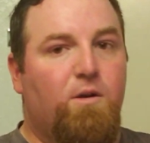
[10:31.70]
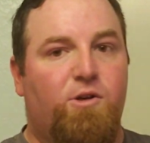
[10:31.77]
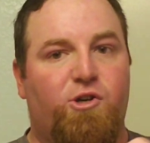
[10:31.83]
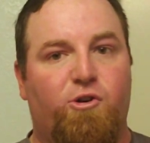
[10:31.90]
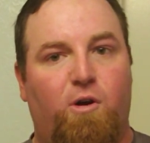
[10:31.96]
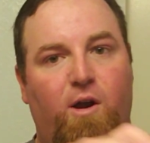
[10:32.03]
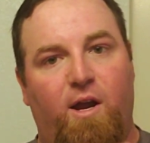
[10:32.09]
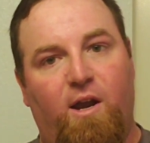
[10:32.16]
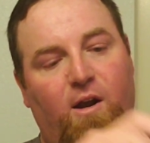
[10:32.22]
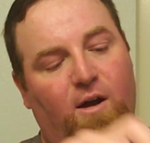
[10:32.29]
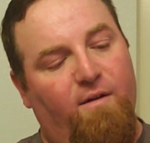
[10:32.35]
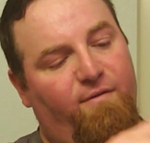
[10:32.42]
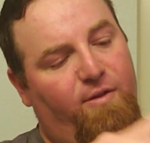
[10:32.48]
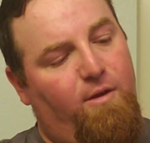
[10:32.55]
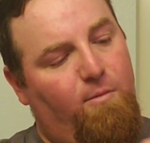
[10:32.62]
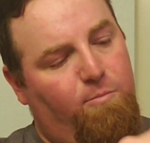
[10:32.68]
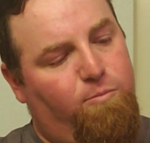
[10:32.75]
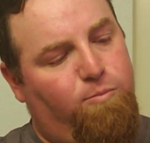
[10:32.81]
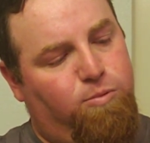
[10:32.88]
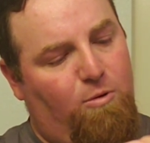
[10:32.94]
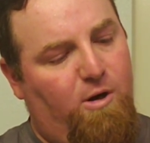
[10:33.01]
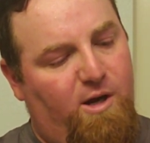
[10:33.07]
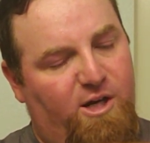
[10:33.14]
drying off the
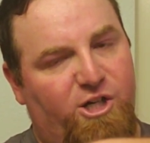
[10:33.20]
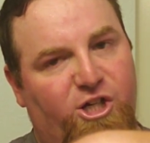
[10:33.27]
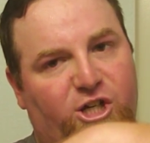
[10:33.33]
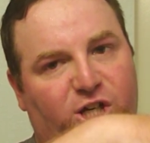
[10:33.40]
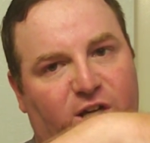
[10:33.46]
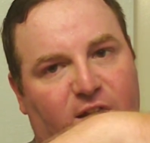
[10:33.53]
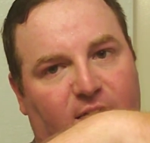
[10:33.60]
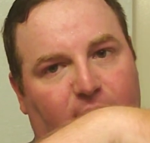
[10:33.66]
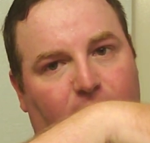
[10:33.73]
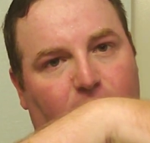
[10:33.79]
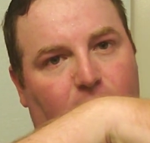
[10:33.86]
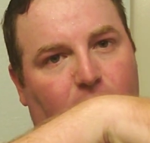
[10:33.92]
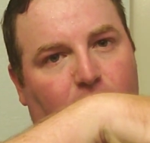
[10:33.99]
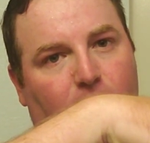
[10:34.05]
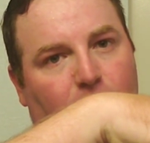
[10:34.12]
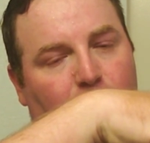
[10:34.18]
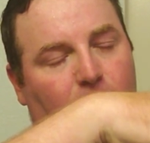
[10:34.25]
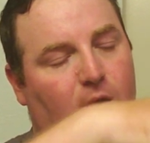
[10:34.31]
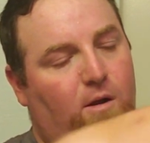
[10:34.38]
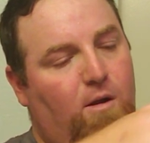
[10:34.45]
brush here.